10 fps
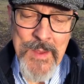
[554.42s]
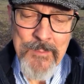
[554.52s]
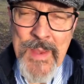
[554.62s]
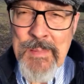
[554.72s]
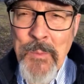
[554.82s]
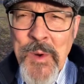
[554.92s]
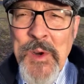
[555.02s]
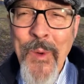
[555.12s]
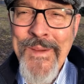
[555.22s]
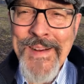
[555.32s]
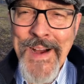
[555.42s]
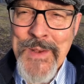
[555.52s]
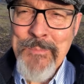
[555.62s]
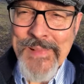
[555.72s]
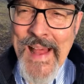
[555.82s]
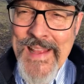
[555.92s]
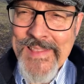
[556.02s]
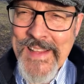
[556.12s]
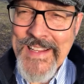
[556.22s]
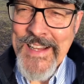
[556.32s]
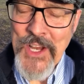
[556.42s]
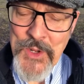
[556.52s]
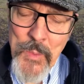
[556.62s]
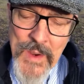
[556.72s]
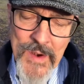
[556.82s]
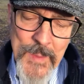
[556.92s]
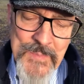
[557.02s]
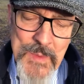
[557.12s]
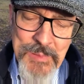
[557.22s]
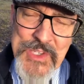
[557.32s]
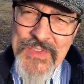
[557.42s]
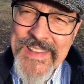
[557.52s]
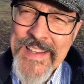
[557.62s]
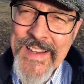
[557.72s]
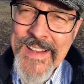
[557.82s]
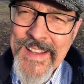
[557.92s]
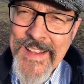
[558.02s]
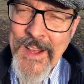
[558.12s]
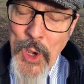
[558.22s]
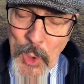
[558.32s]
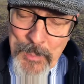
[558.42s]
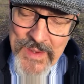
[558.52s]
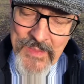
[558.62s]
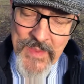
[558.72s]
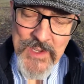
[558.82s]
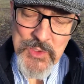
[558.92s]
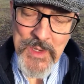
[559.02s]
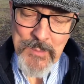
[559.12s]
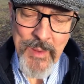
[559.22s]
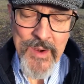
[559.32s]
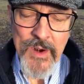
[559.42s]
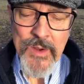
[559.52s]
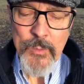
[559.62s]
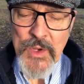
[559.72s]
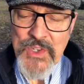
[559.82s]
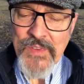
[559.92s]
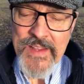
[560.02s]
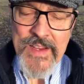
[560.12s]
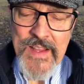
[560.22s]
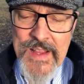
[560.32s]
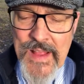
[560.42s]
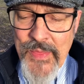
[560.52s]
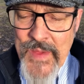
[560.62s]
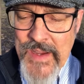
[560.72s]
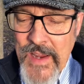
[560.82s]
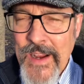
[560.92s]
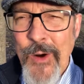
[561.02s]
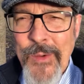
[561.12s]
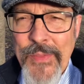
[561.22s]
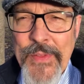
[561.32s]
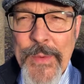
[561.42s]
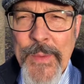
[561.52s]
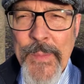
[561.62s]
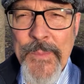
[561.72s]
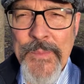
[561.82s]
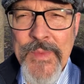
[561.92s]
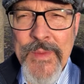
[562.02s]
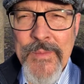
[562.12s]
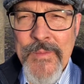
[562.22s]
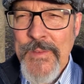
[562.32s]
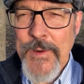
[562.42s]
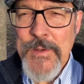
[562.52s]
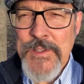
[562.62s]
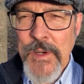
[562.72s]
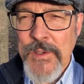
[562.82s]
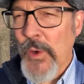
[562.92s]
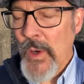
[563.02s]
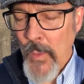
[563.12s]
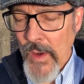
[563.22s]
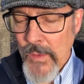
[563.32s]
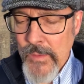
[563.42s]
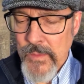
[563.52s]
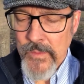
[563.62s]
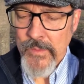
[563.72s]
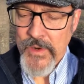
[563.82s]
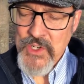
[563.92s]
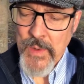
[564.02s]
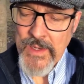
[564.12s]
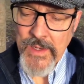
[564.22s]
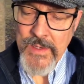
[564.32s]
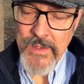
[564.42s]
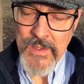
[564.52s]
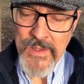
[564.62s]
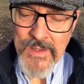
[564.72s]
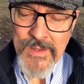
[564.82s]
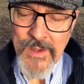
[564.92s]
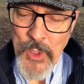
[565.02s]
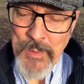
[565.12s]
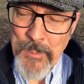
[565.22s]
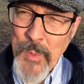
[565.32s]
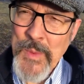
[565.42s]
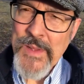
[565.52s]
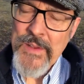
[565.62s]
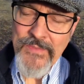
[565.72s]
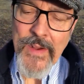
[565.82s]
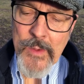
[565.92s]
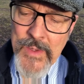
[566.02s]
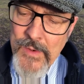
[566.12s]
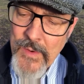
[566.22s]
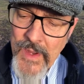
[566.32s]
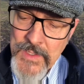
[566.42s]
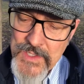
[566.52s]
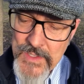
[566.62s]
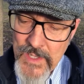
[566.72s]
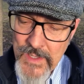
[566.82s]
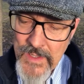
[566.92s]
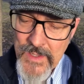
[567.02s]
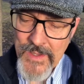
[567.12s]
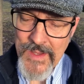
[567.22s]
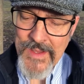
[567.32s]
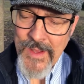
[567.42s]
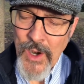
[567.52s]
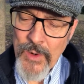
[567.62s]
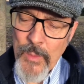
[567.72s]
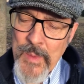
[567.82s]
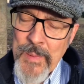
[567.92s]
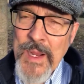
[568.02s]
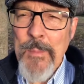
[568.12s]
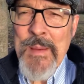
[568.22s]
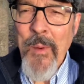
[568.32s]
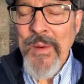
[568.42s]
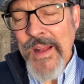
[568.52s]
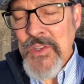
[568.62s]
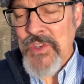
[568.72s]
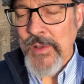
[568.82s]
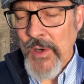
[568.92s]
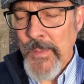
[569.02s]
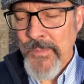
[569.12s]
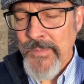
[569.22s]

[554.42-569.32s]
Maybe we're going on blithely unaware, blissfully hoping things will get better, wishfully thinking, although churches aren't doing well, they're shrinking. Are people really following Christ? Are we becoming more insular?